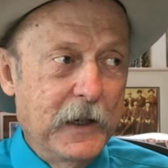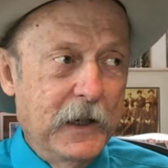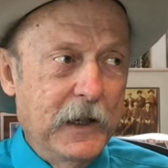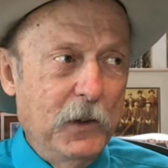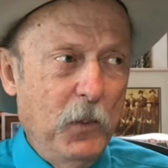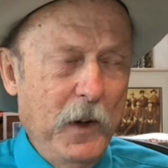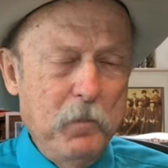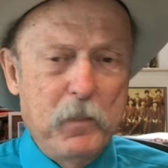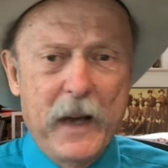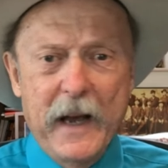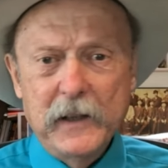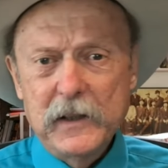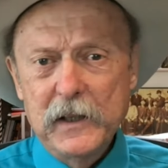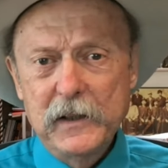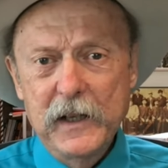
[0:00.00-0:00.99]
He went
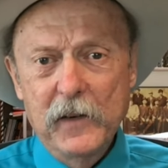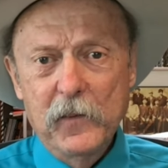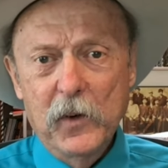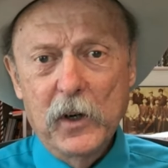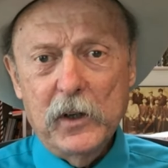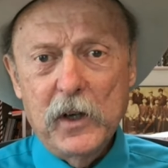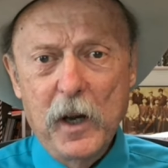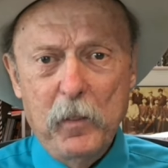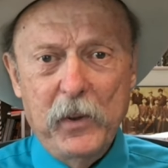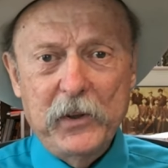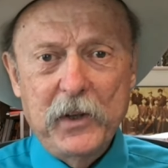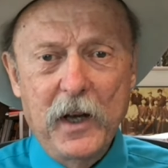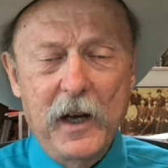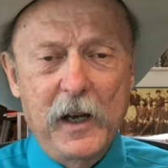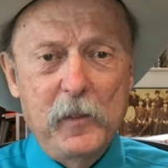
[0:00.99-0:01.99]
back to Denver a couple
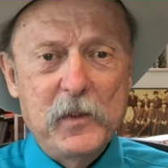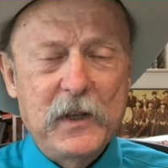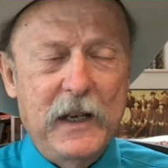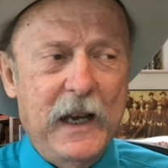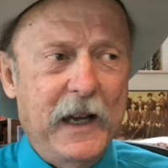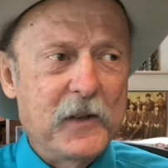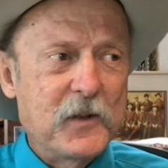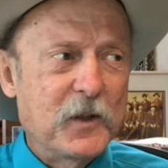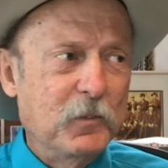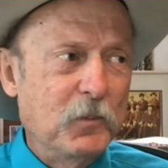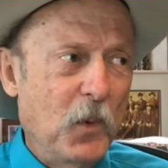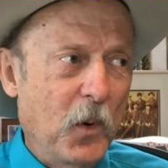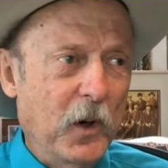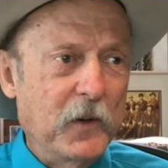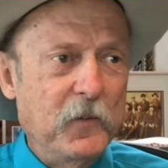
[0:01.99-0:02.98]
times. He had some
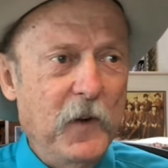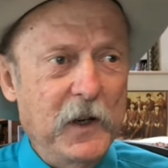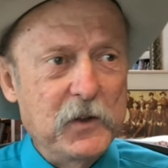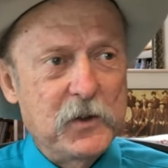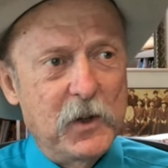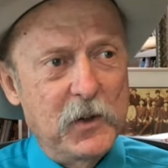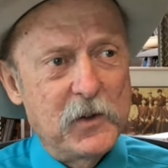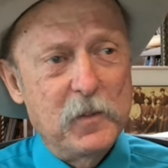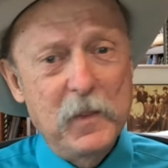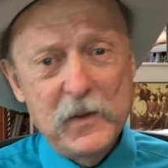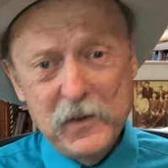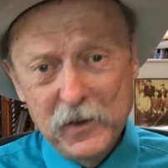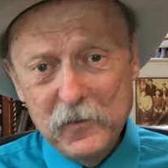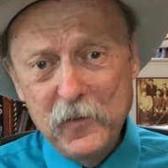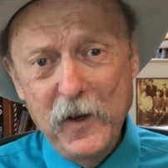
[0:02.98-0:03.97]
more adventures,
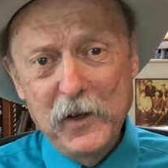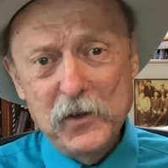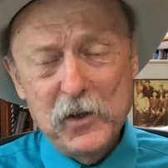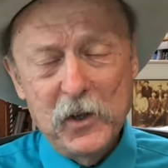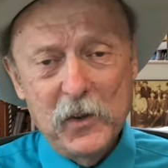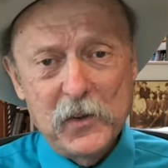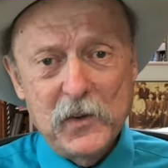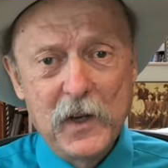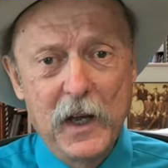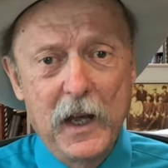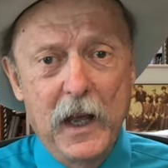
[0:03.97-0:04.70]
misadventures.